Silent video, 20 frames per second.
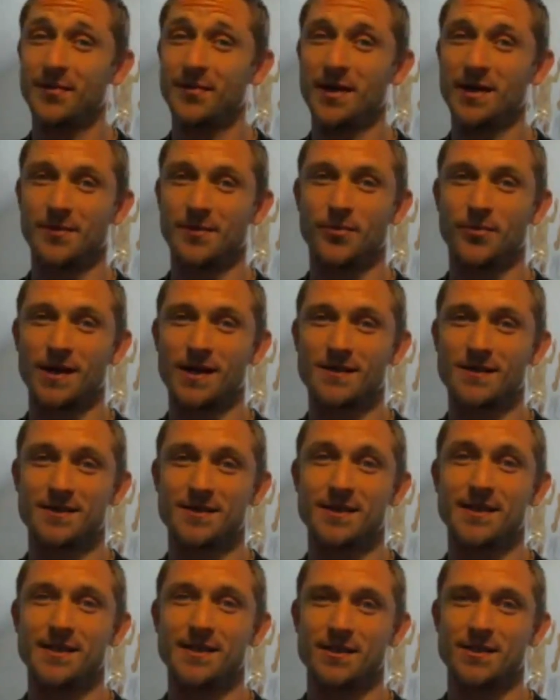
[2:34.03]
make the
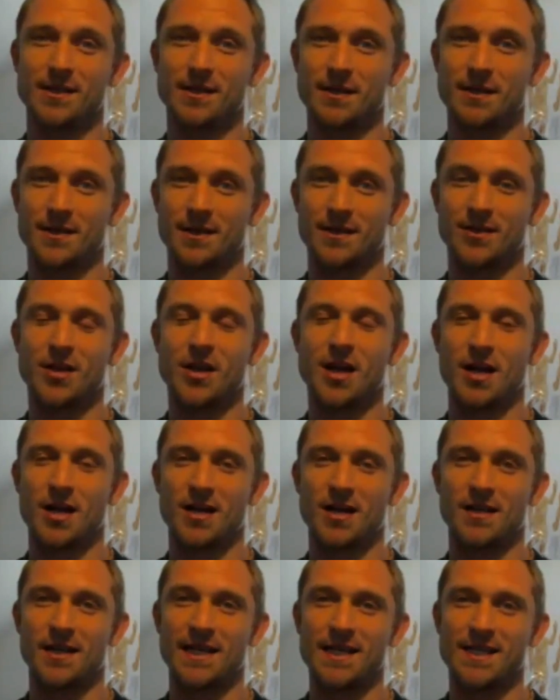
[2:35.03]
pregnancies a lot
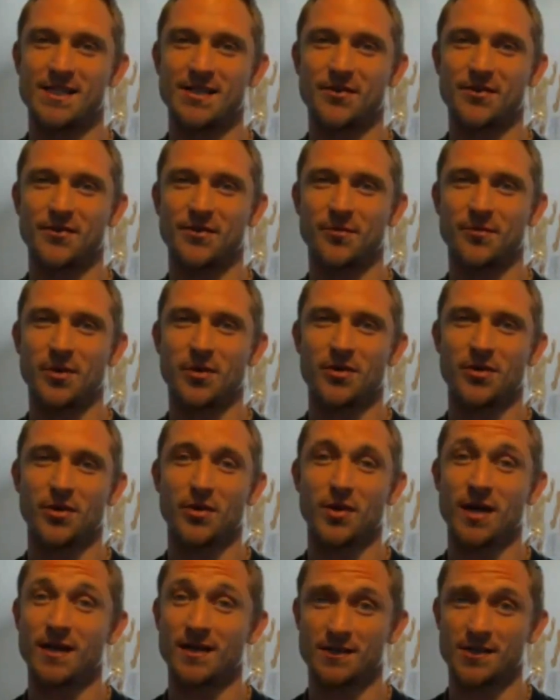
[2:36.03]
easier for both
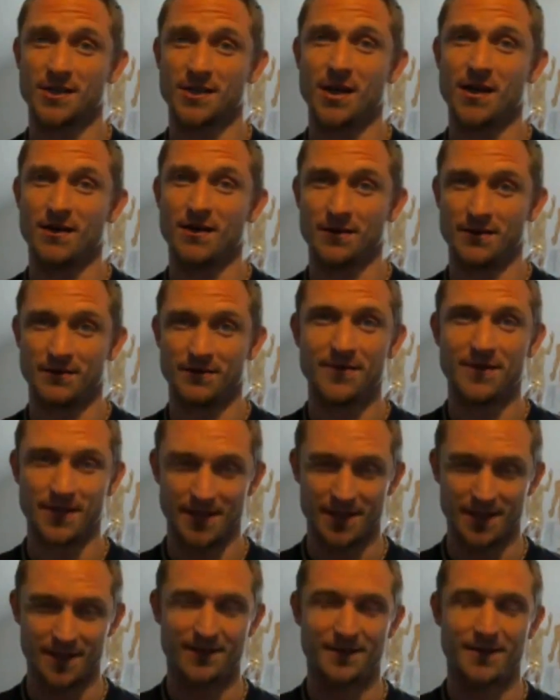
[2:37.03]
you and the child to
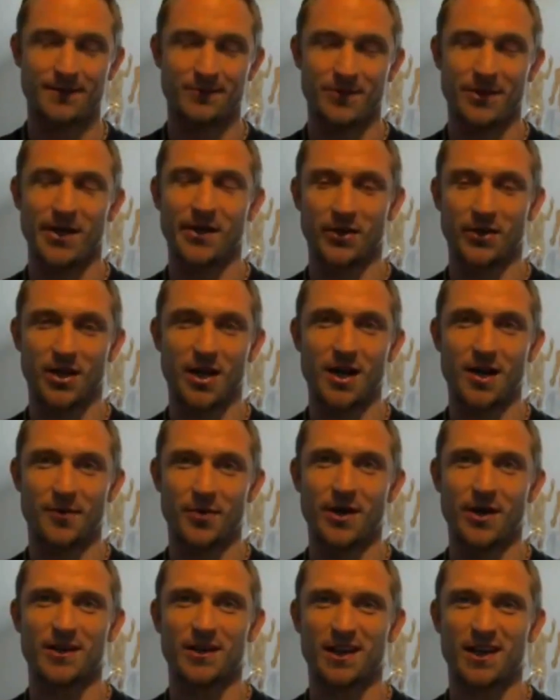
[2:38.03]
get regular
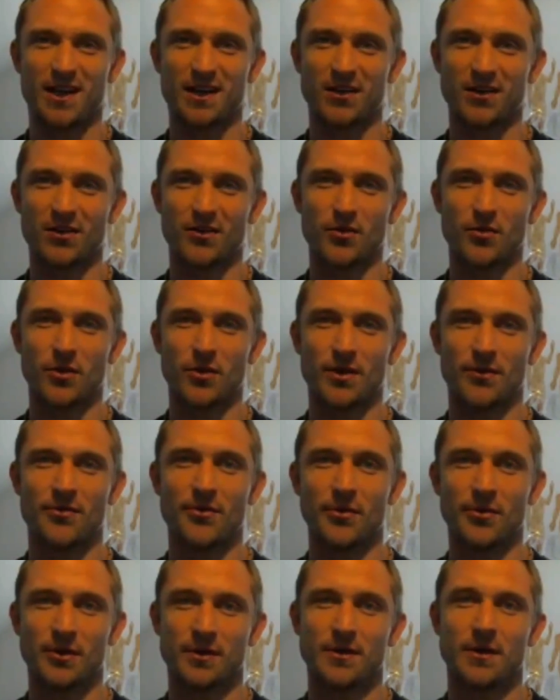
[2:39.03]
chiropractic care all the way
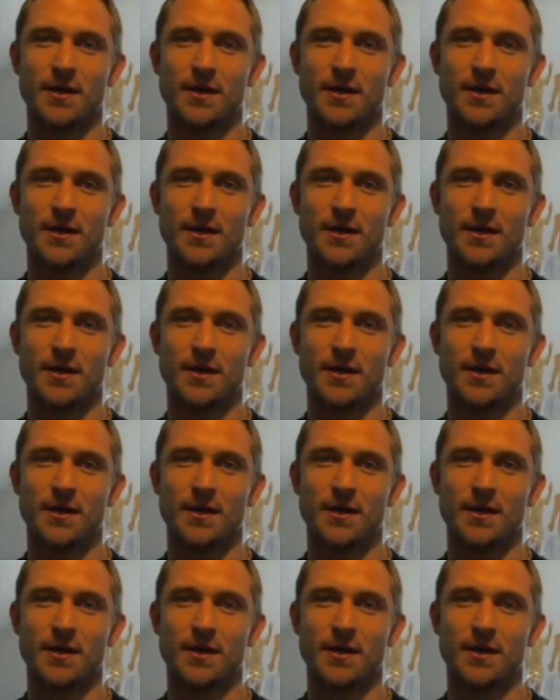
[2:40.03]
through it.